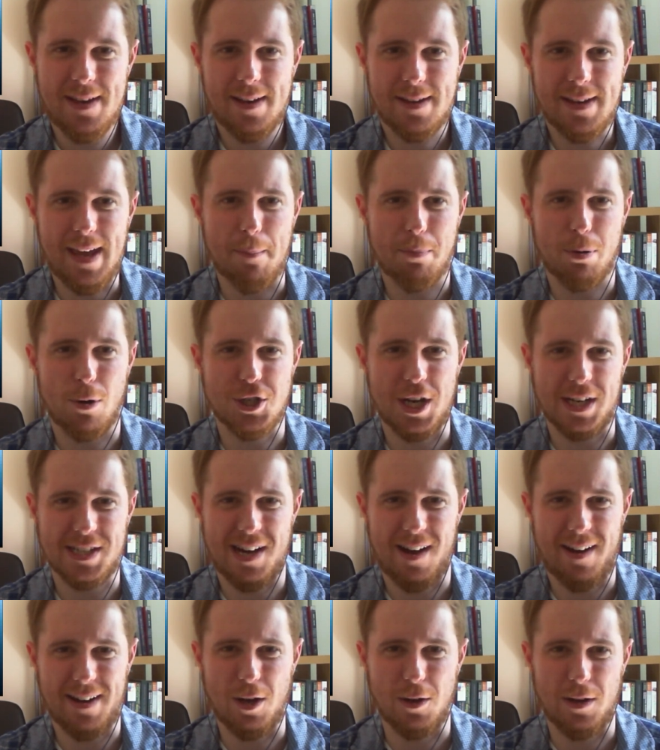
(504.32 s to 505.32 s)
Yeah,
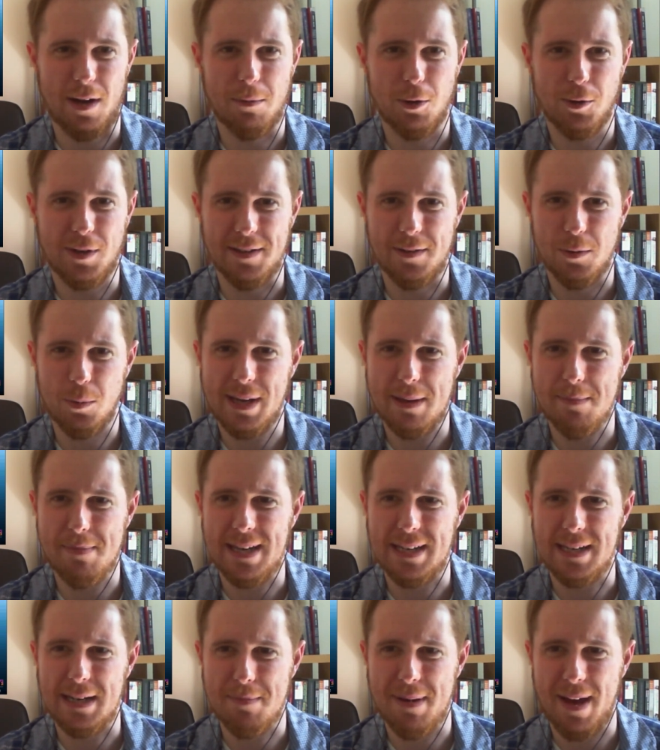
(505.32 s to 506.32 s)
Project Icon. I'm looking at the
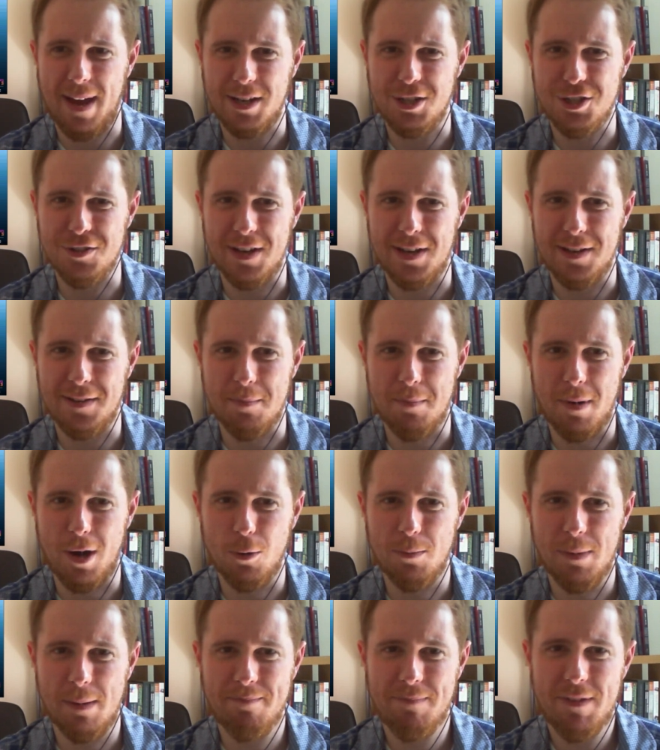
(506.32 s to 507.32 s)
Wikipedia page of it at the
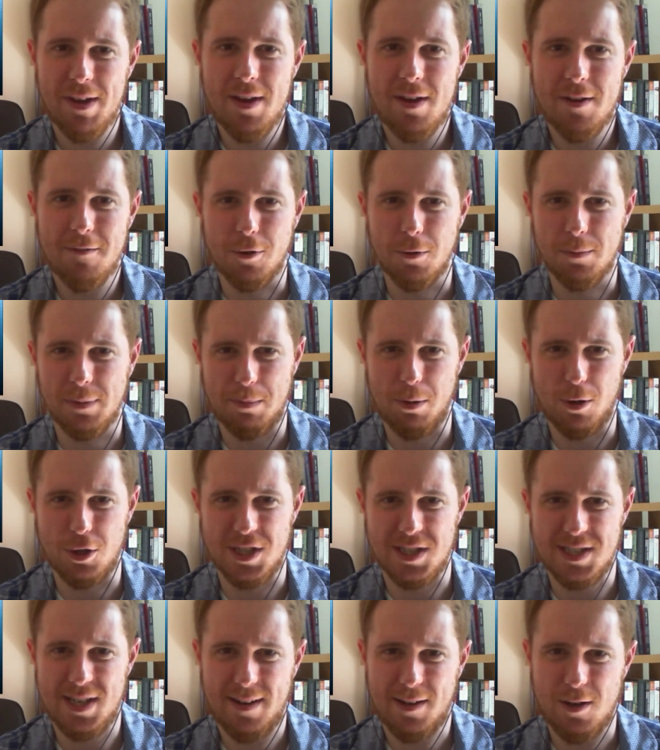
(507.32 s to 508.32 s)
moment. Formerly
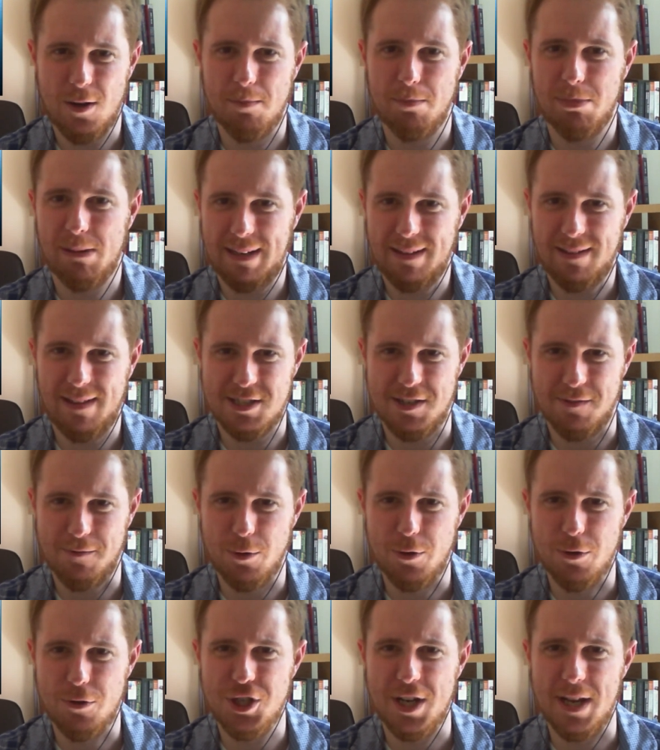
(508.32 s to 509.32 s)
Project Icon, plane class of
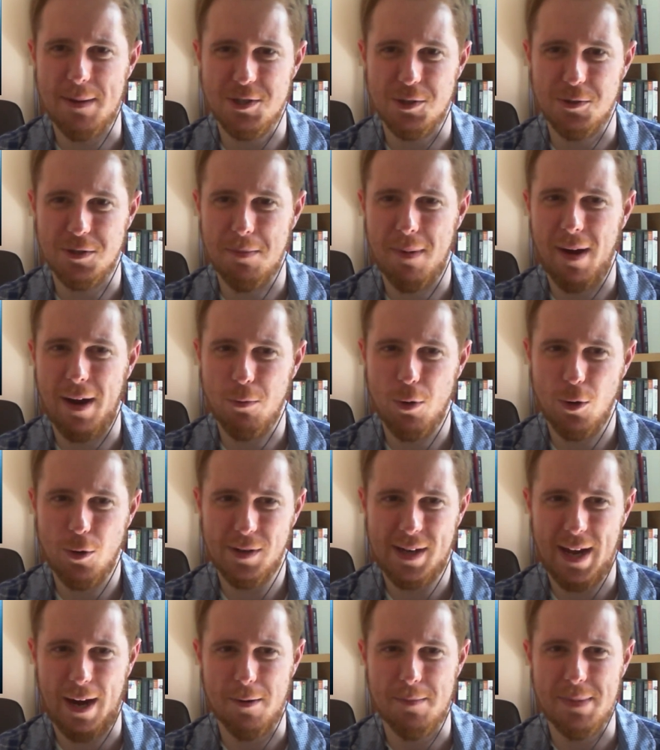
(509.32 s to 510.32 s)
cruise ships ordered by
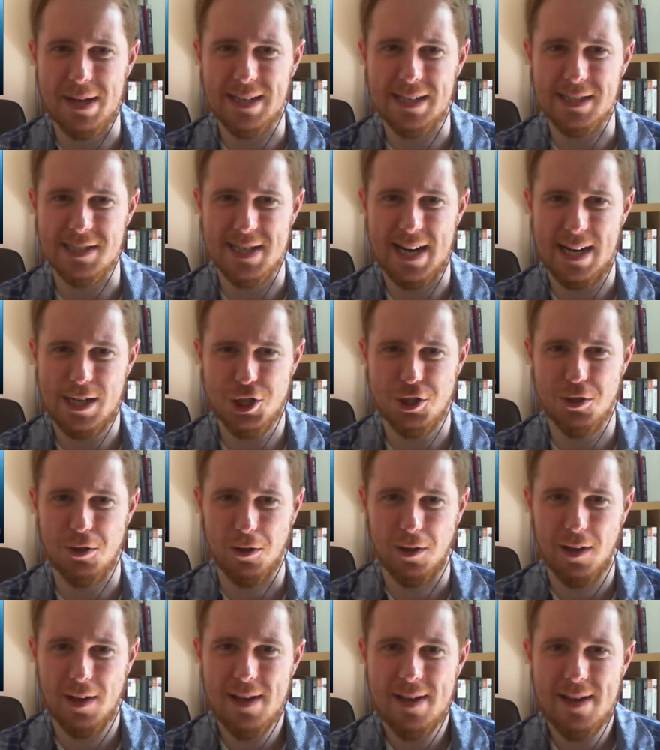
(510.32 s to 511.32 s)
Royal Caribbean
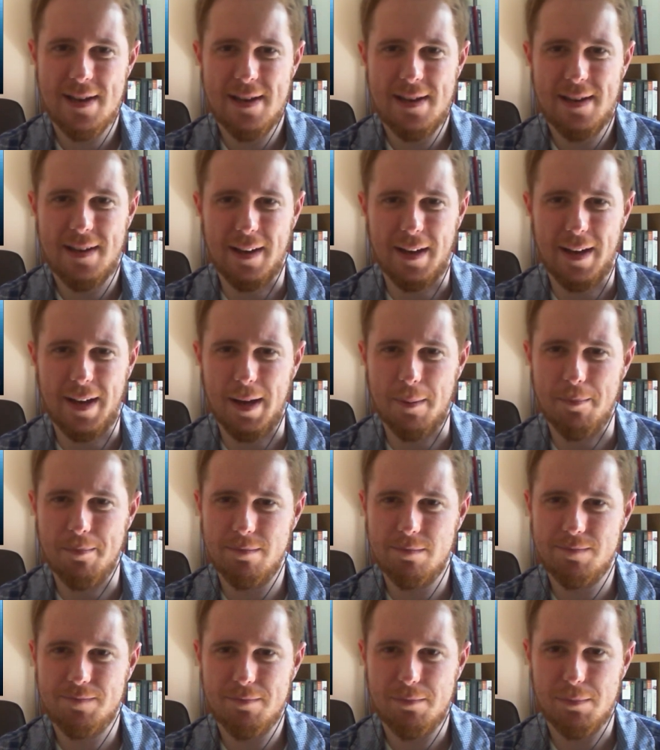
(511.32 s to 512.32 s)
International.
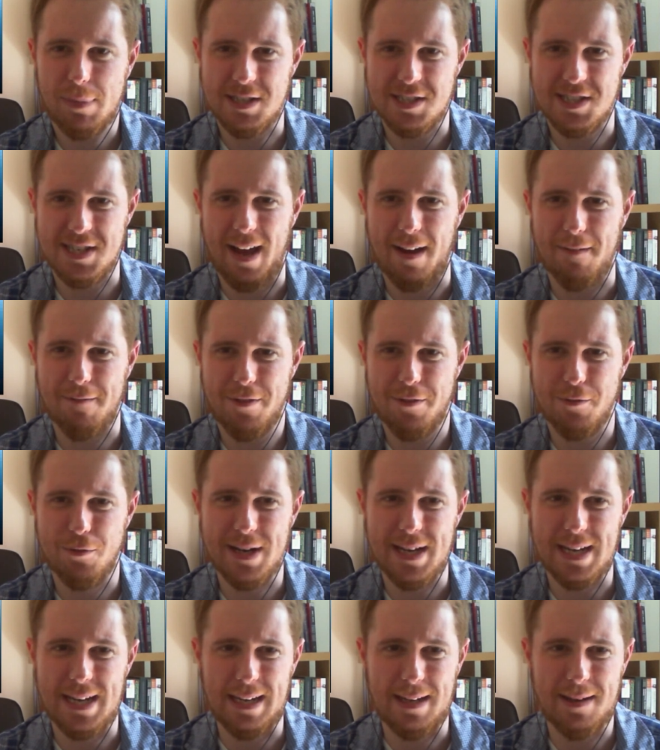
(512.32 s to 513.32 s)
Plans to have
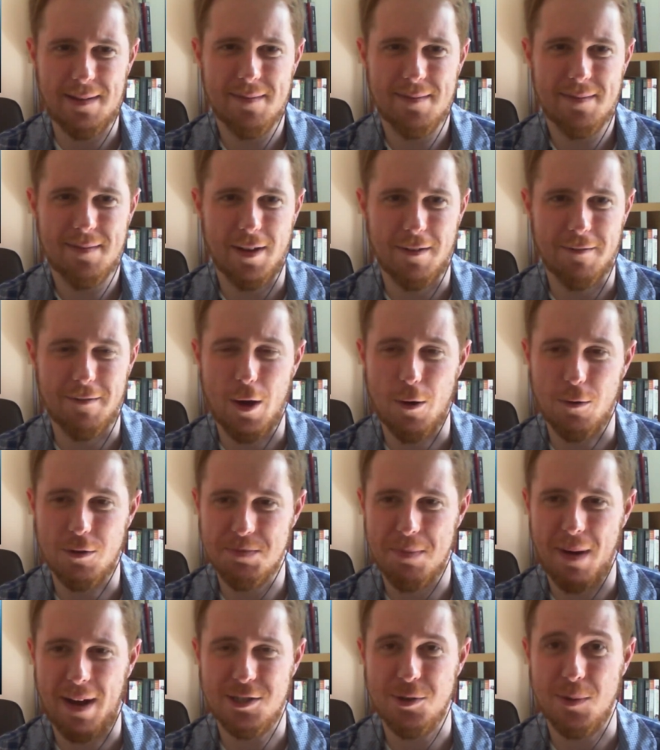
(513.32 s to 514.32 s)
3 of
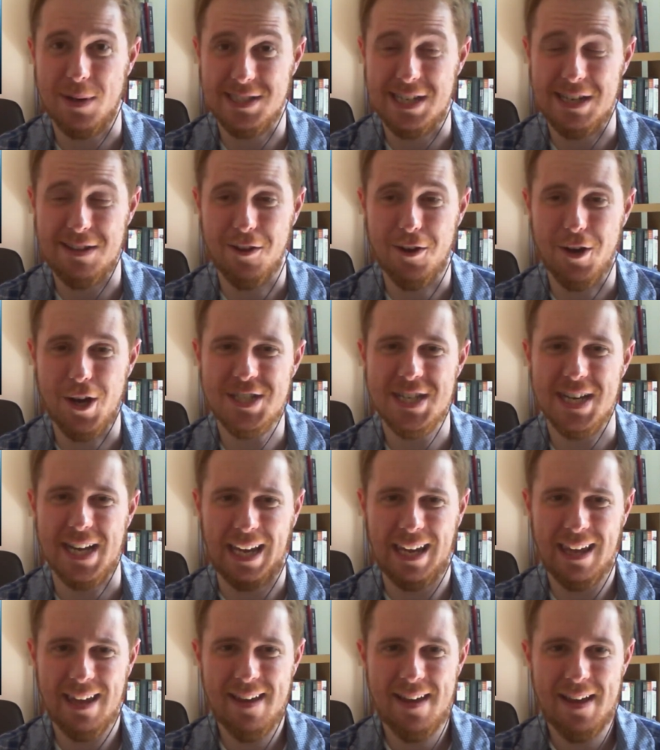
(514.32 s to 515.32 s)
those by
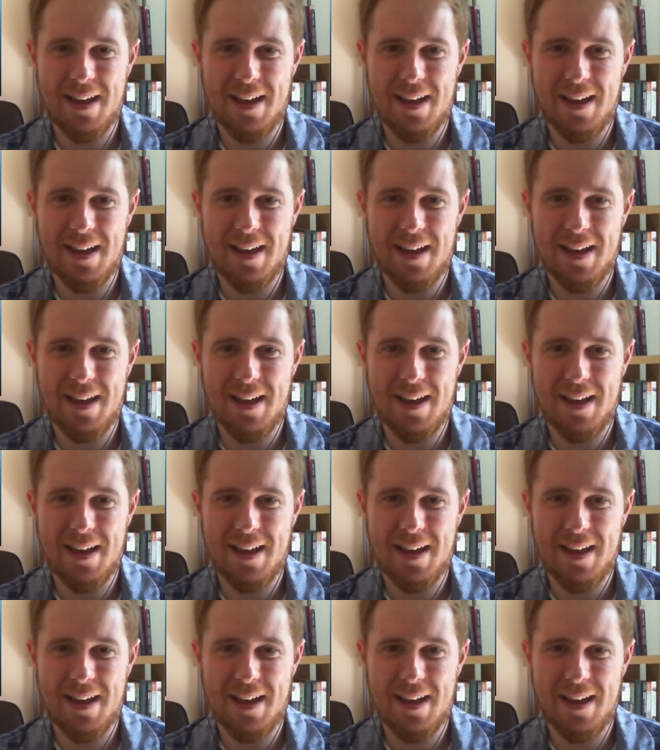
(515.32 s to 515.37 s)
2030.